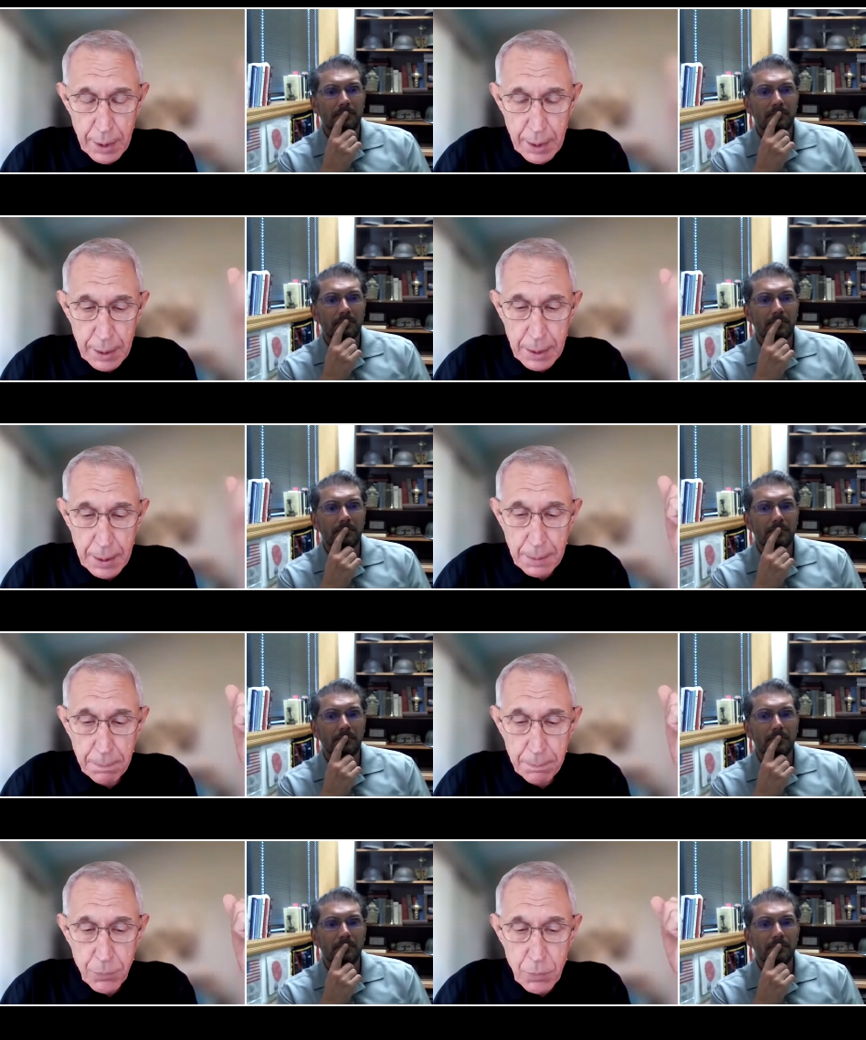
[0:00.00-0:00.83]
Speaker 1: Uh,
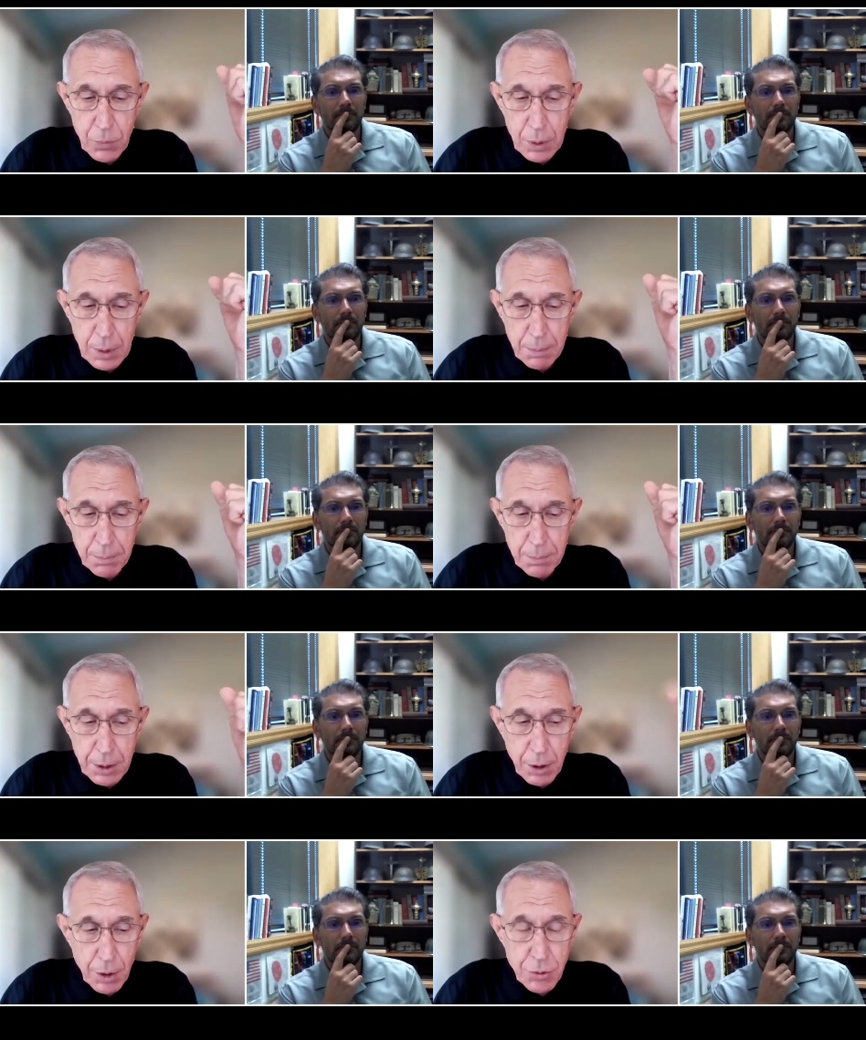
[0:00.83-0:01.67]

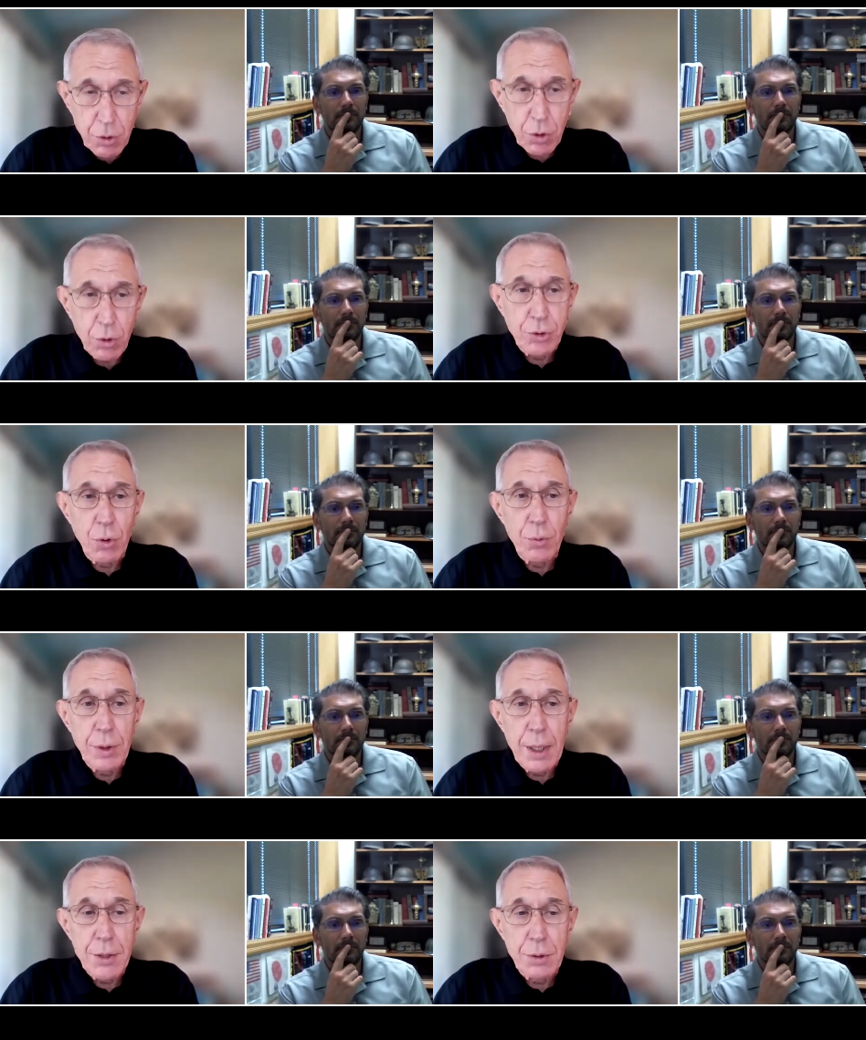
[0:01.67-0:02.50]
because of this
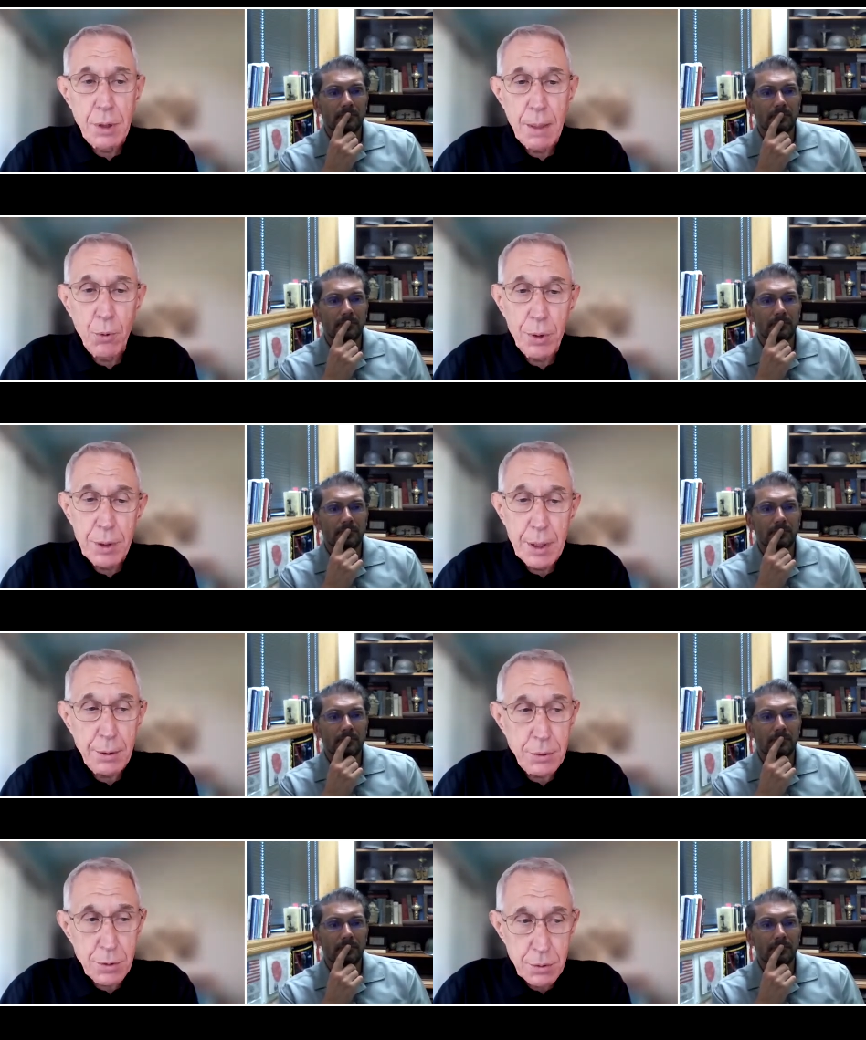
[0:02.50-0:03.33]
location, I'm going to need
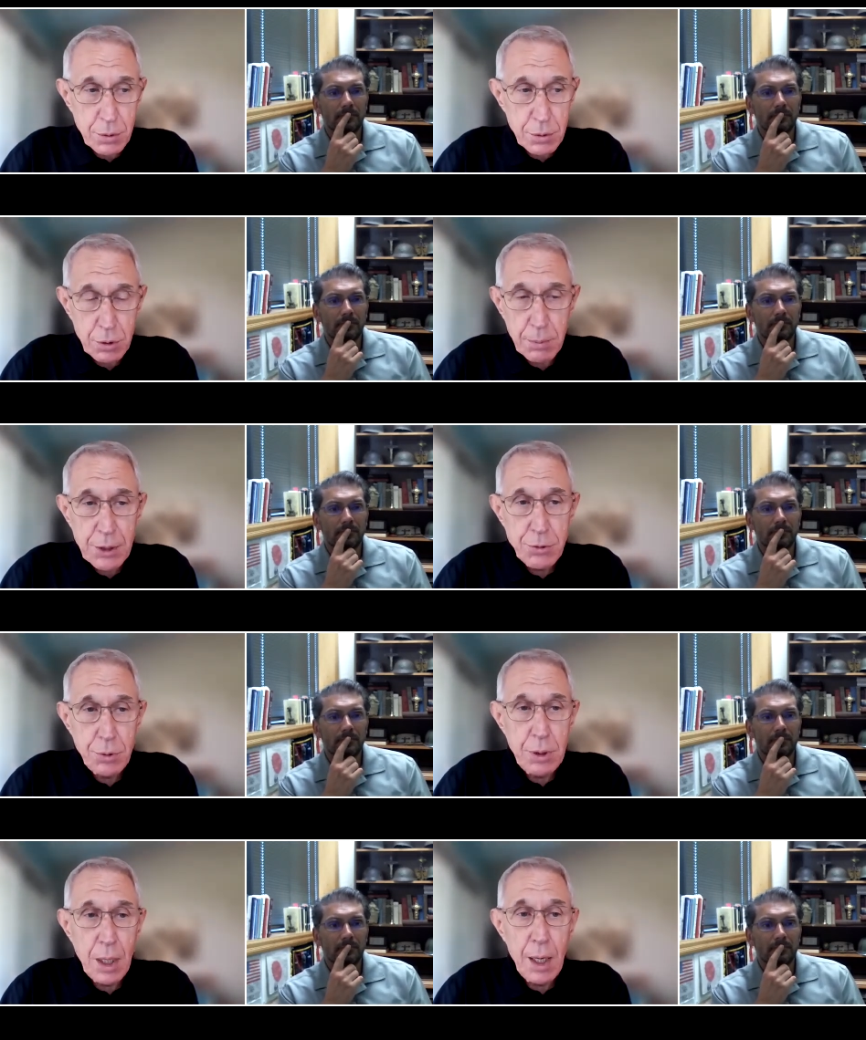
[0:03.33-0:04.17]
some extra
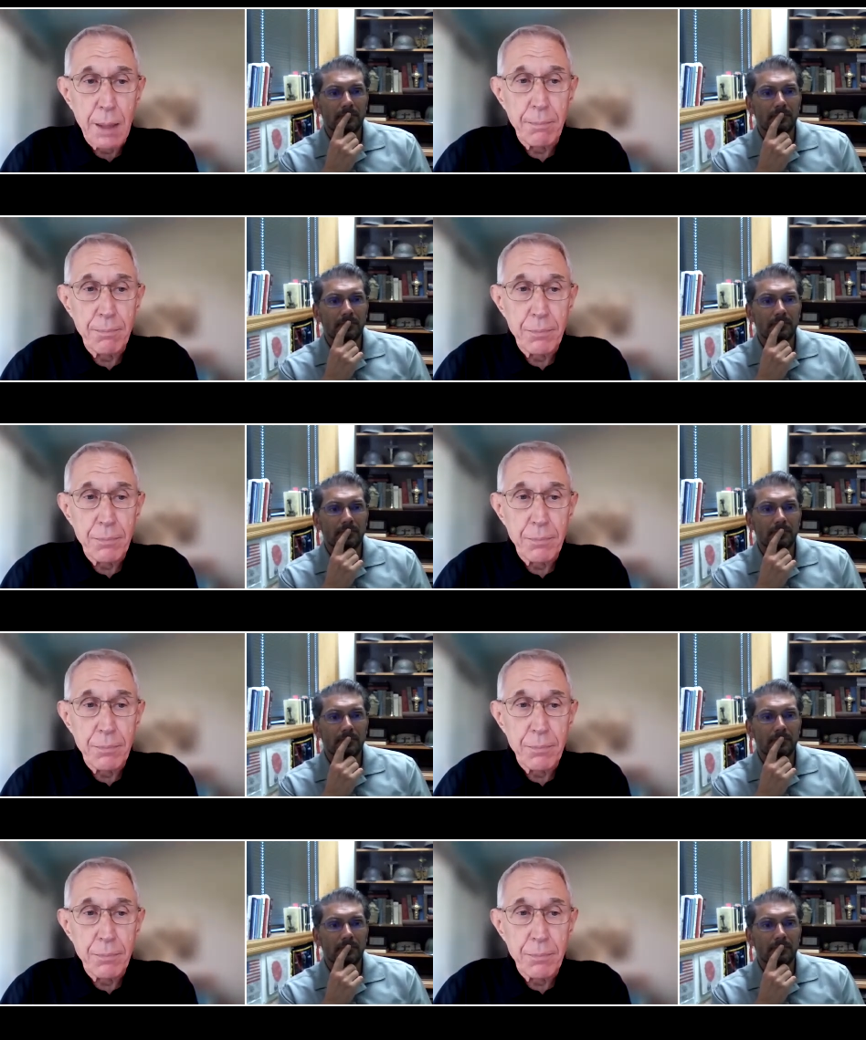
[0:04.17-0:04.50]
time,